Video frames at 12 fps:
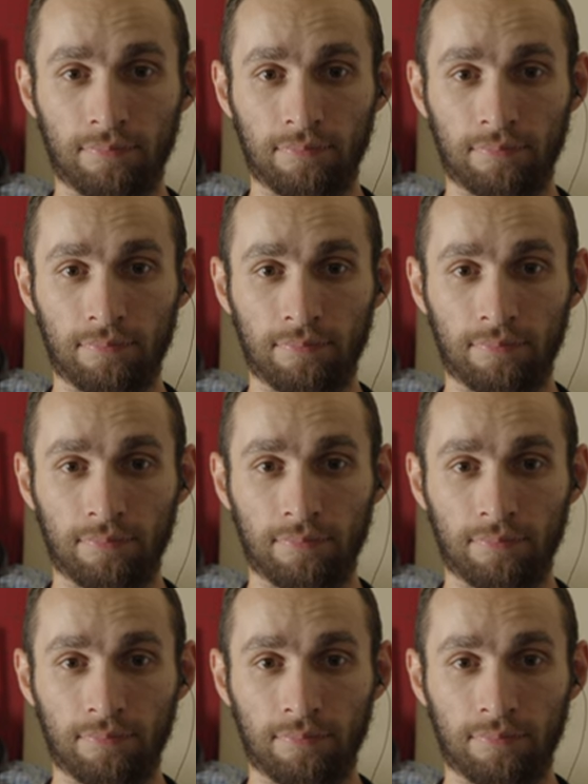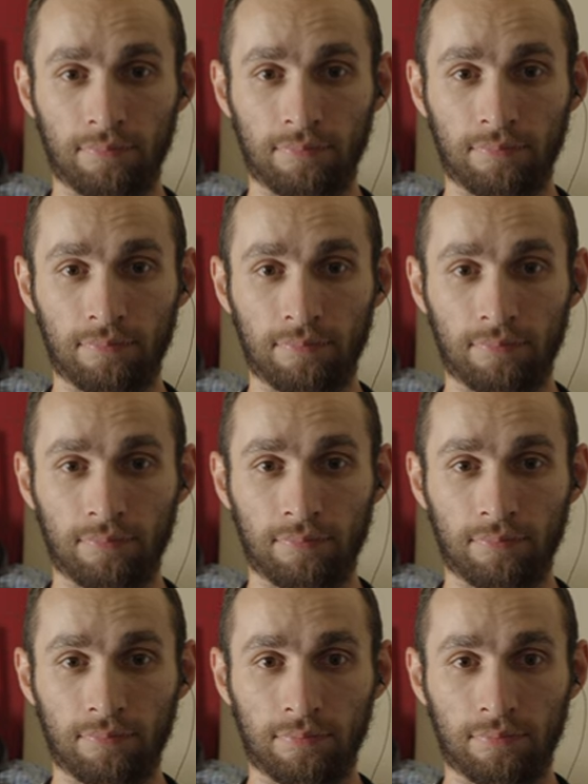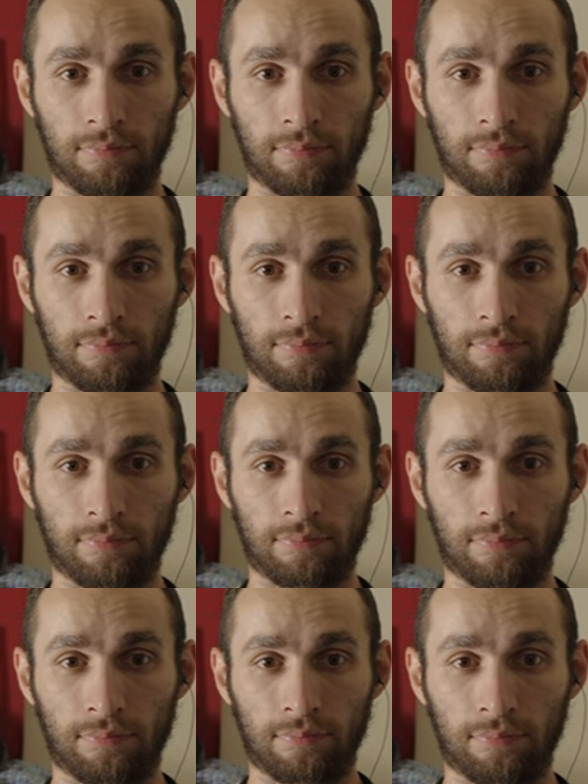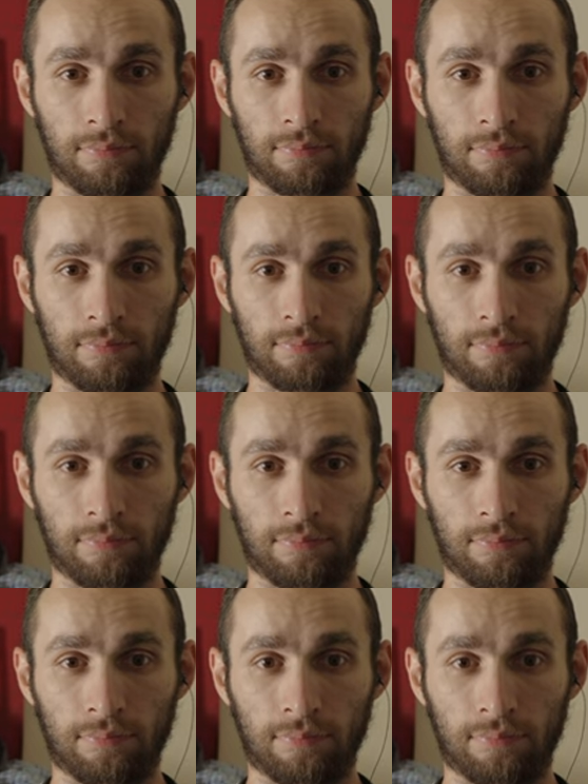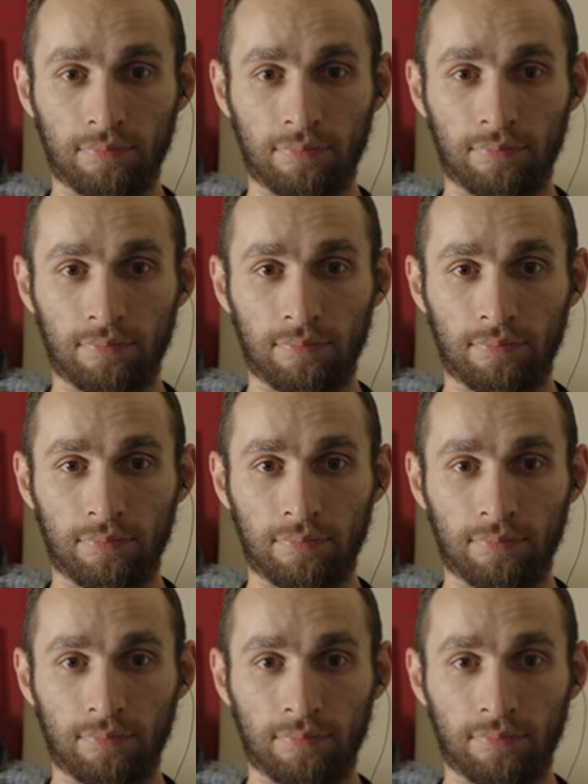(not speaking)